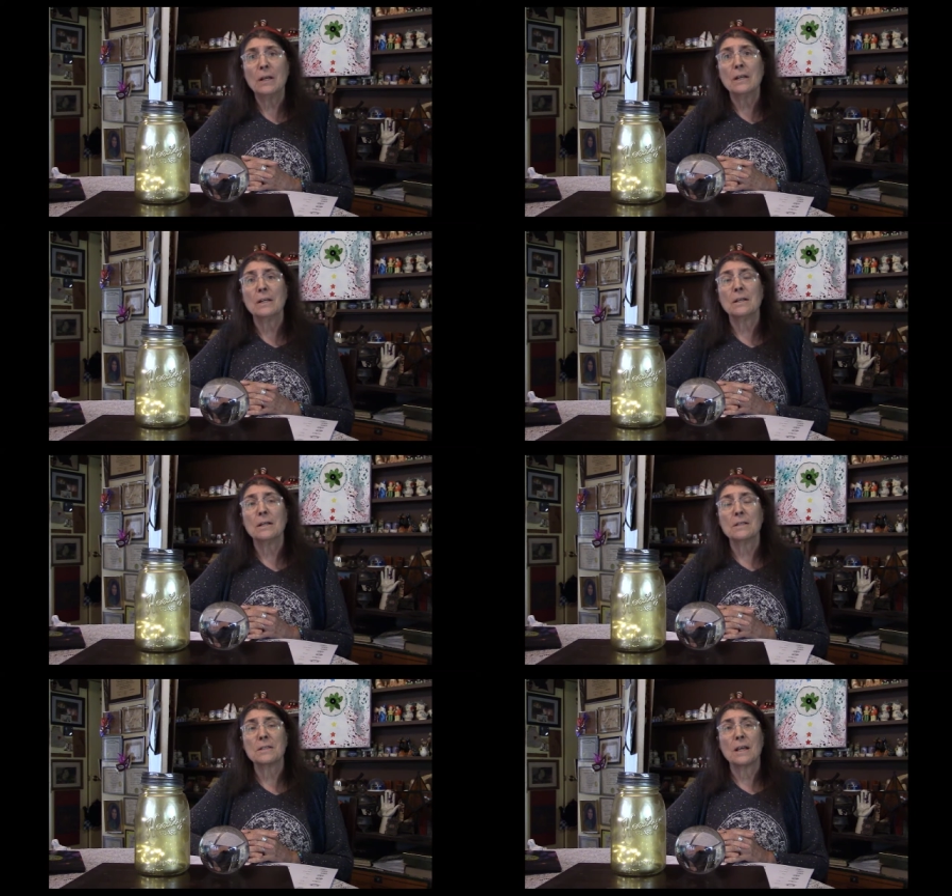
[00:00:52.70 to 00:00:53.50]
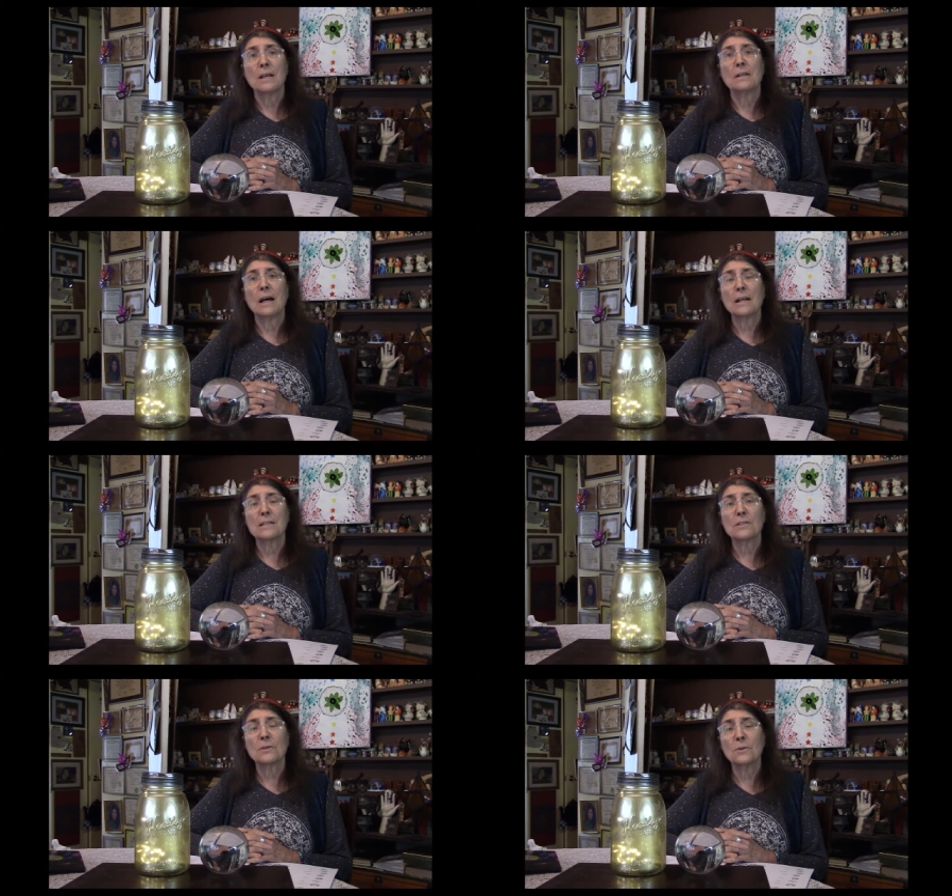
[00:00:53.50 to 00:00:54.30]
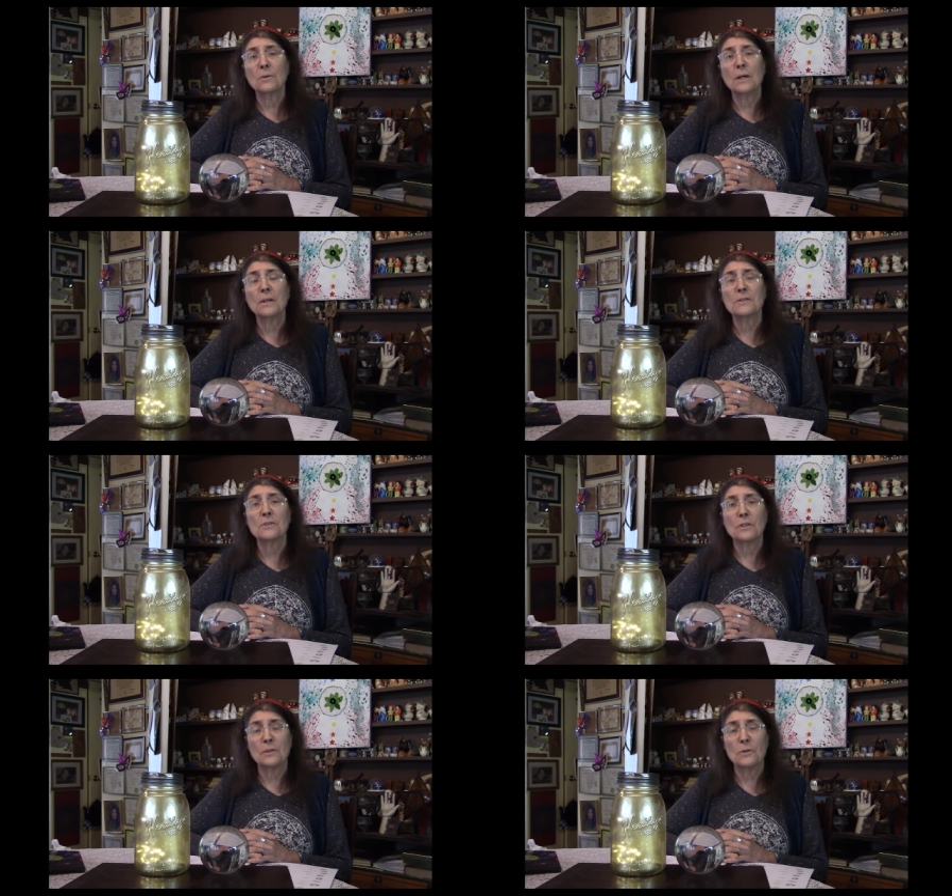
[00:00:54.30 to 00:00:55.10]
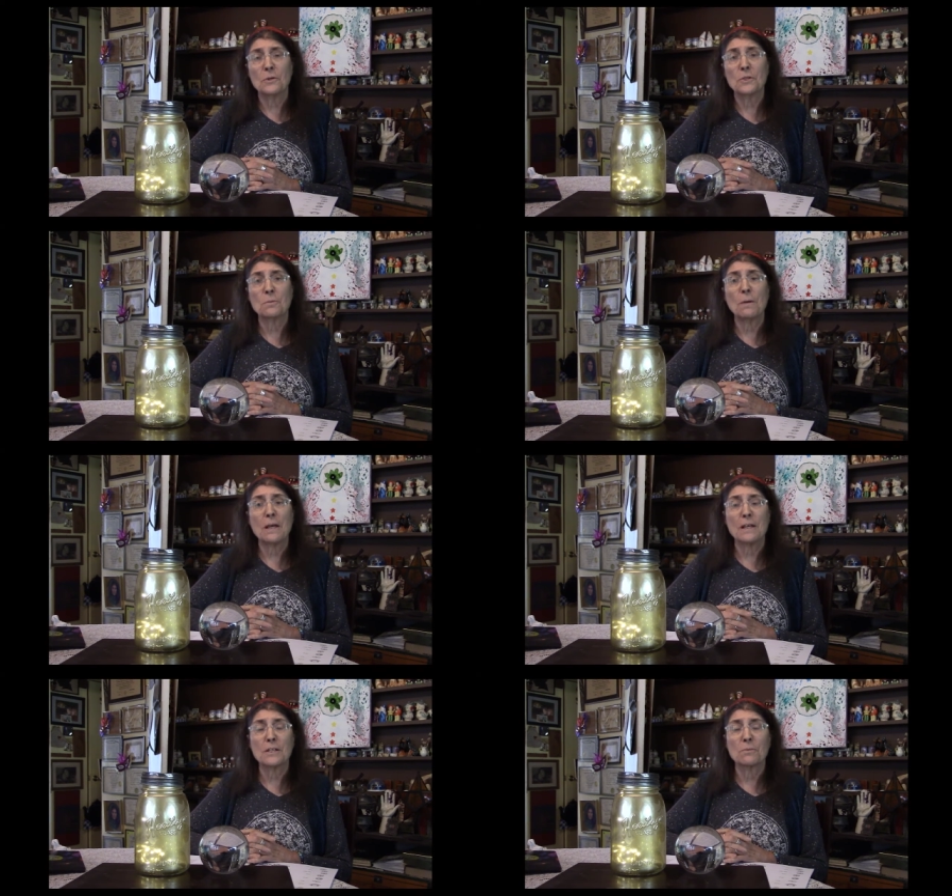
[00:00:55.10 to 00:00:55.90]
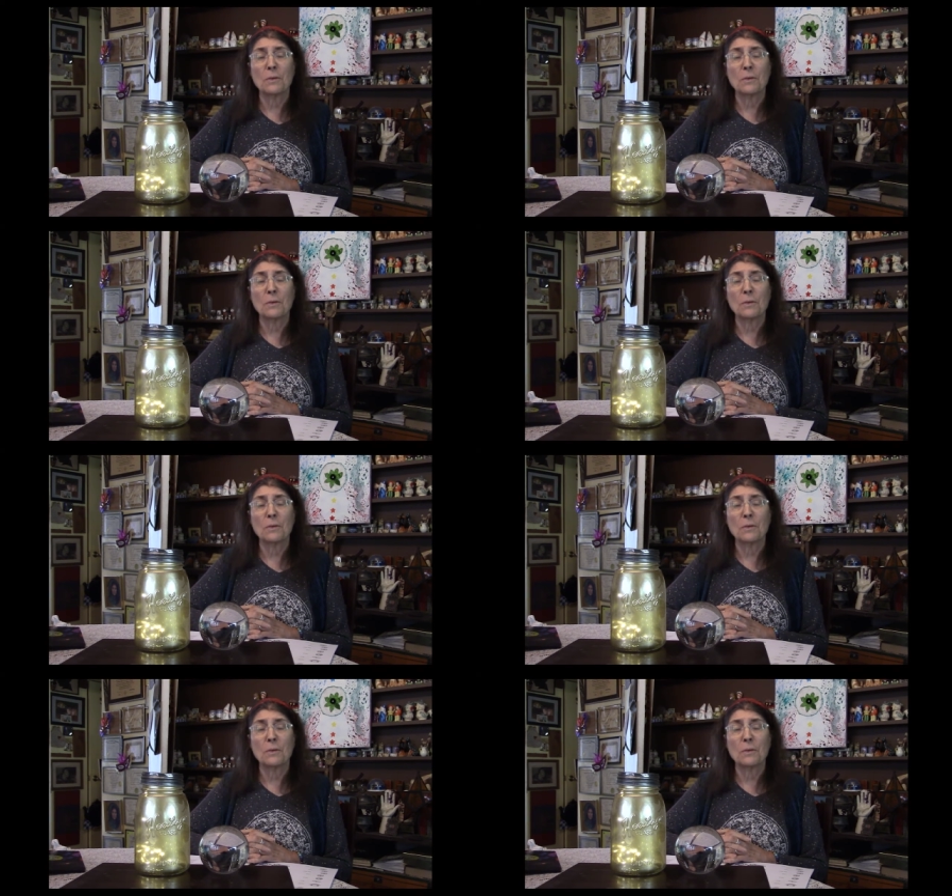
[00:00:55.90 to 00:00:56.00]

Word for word: is not so great as inner space.